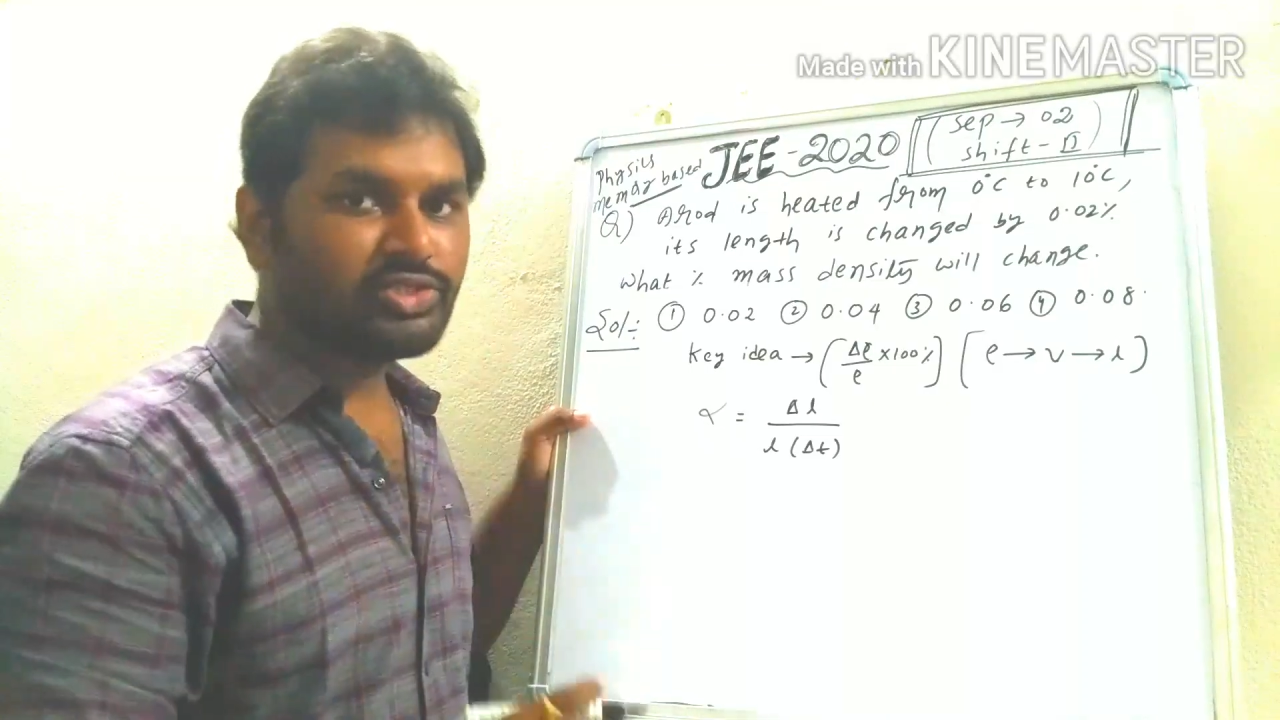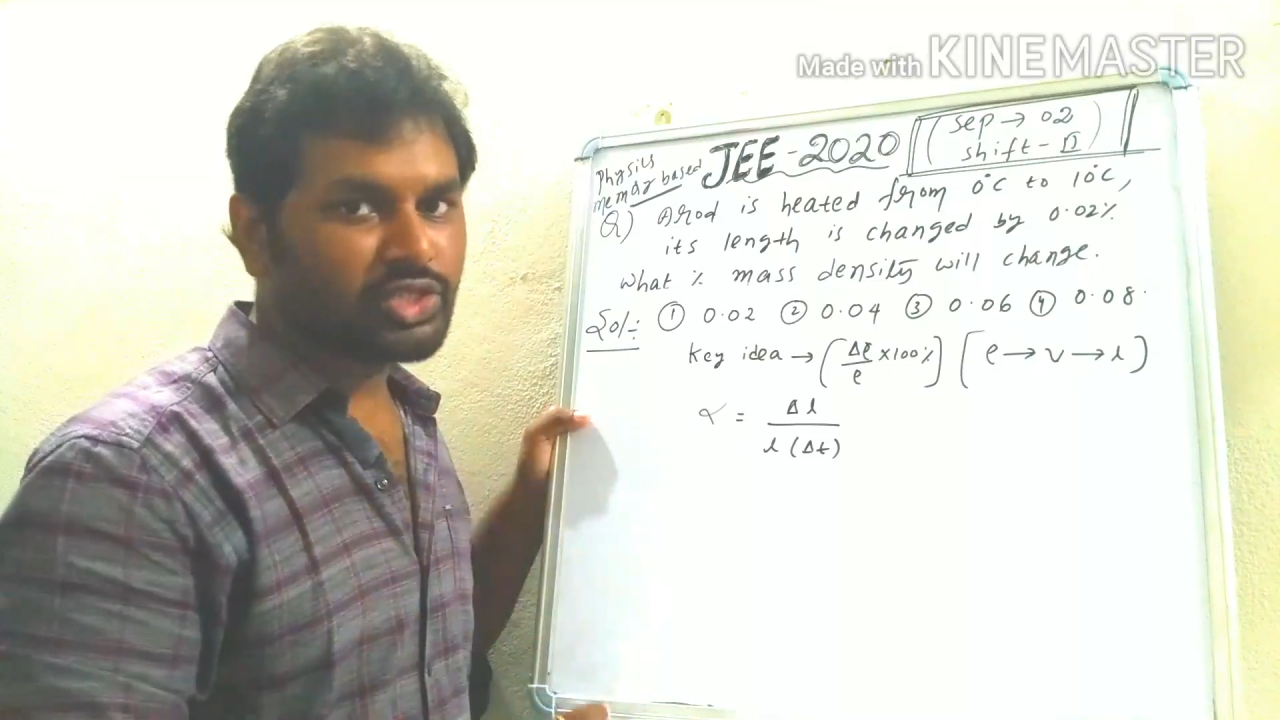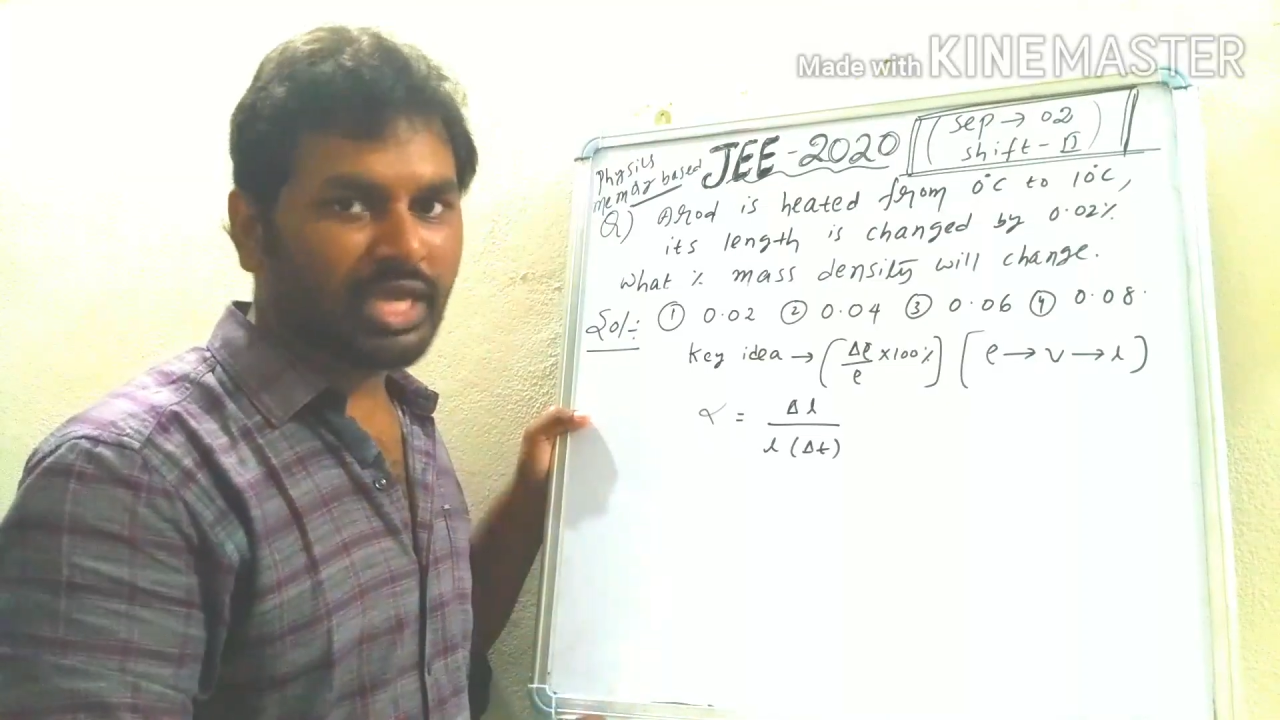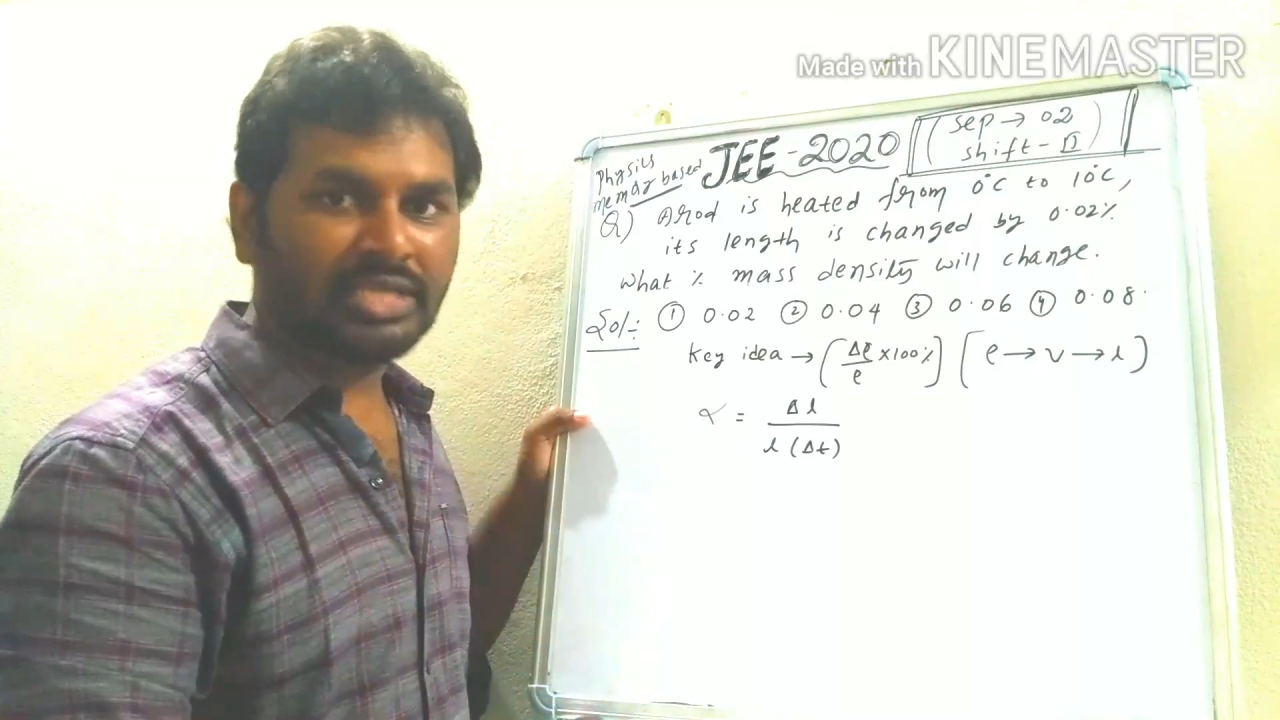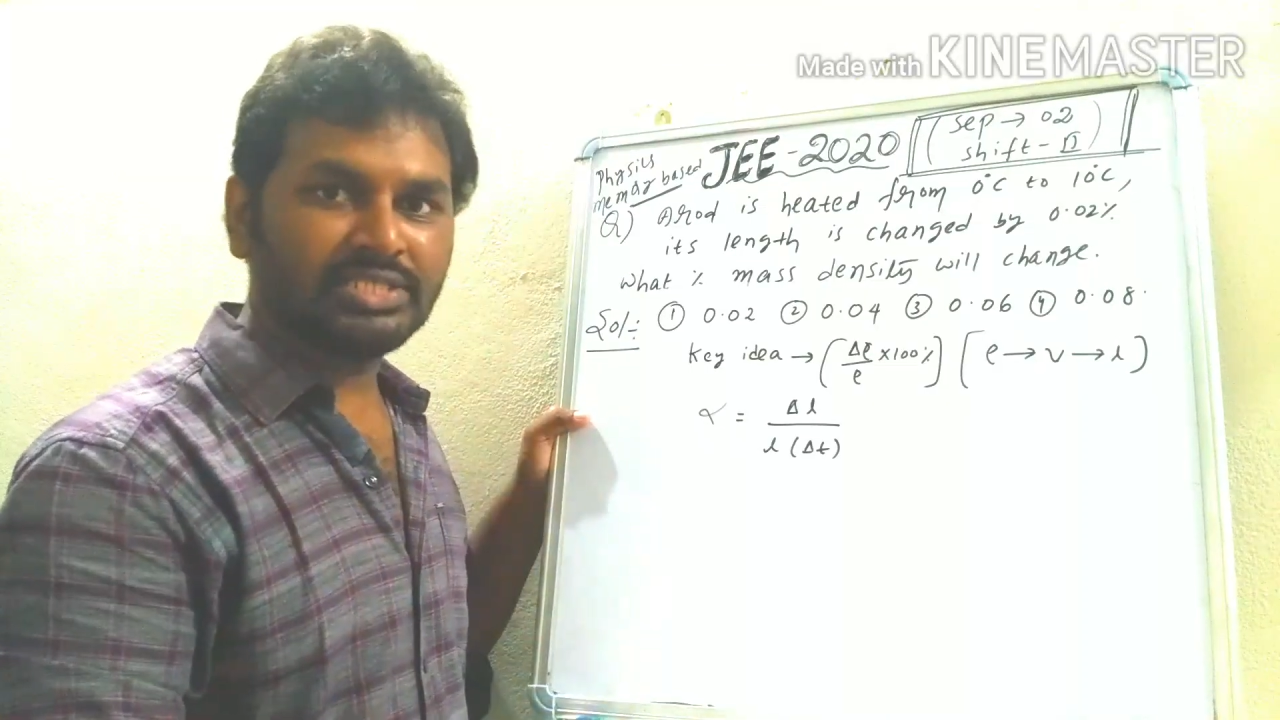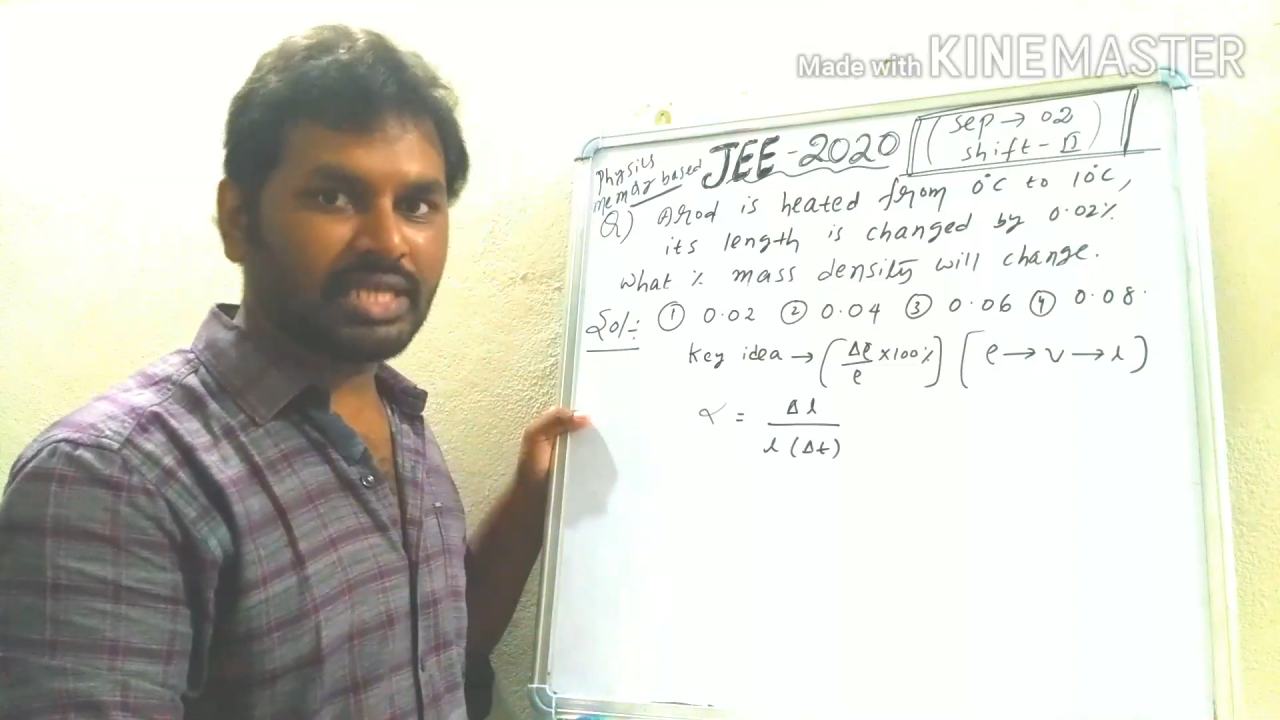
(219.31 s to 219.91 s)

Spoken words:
change